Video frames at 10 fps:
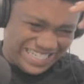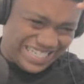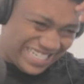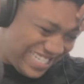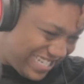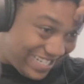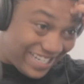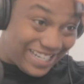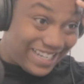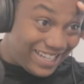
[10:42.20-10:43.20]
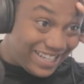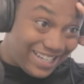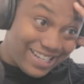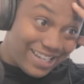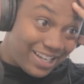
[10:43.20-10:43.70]

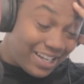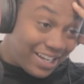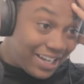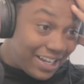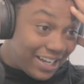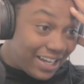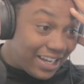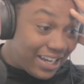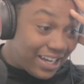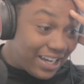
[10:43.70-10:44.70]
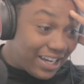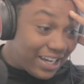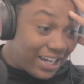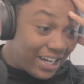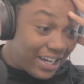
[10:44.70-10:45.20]

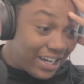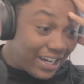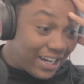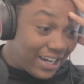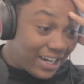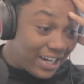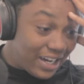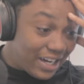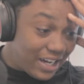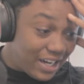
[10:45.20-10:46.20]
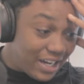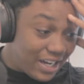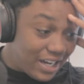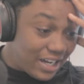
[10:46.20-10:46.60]
No one is speaking in this clip.